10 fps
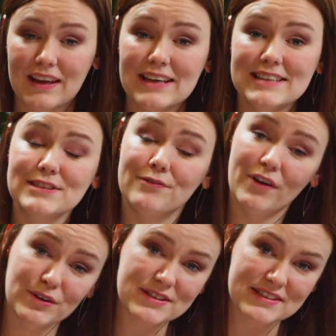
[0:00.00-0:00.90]
Its
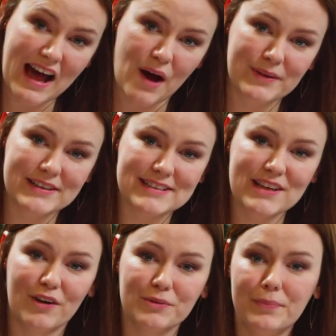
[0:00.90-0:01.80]
focus now is
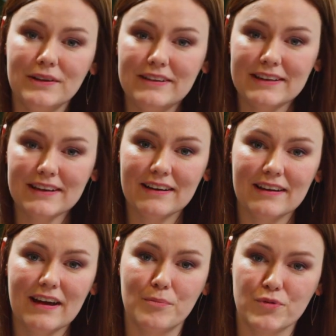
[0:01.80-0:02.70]
on building
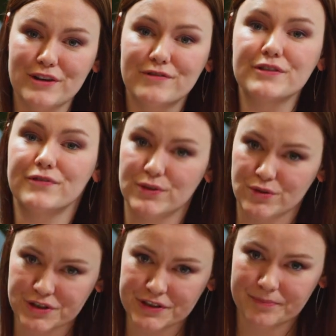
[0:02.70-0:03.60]
a braver
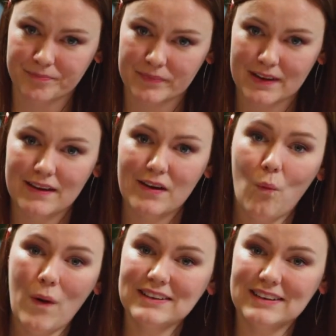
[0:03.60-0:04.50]
future,
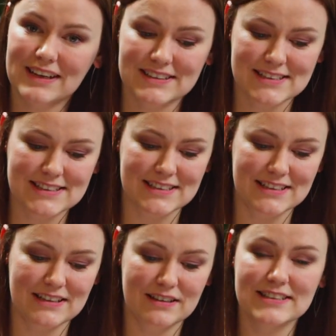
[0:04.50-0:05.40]
one that is
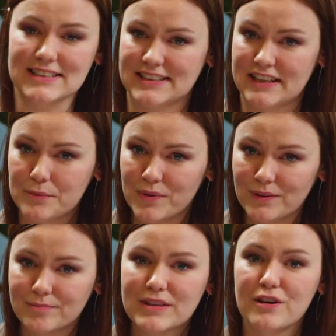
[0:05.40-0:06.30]

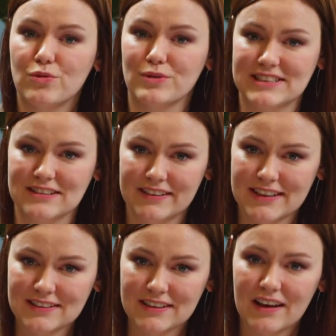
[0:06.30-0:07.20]
sustainable,
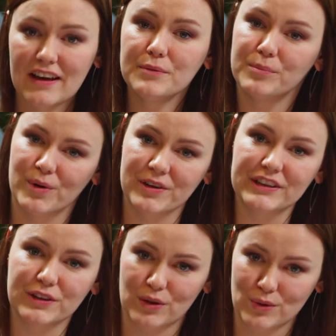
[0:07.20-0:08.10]
resilient, and more
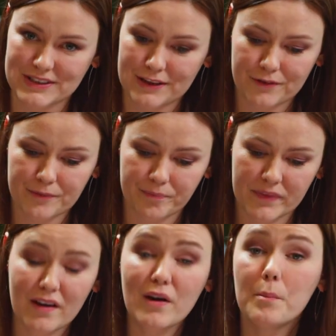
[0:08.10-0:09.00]
inclusive.
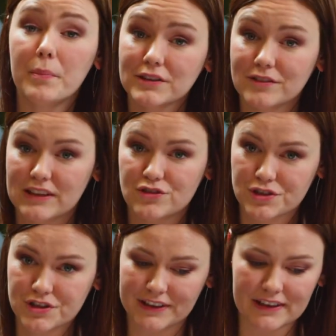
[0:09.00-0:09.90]
Part of that
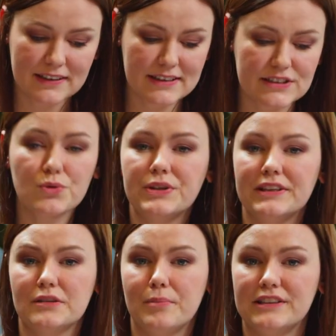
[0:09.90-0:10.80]
journey is
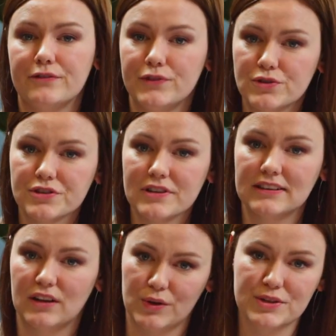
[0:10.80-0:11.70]
created by the Future
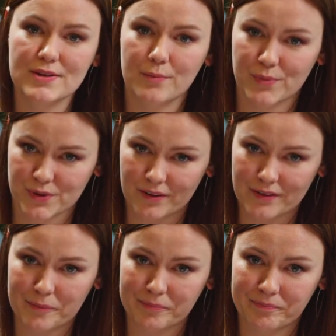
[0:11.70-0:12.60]
at Lloyd's
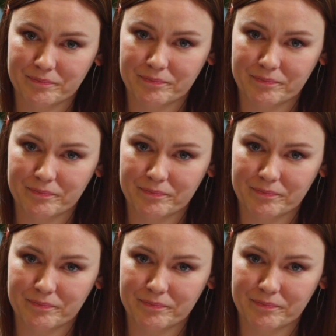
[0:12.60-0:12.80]
program.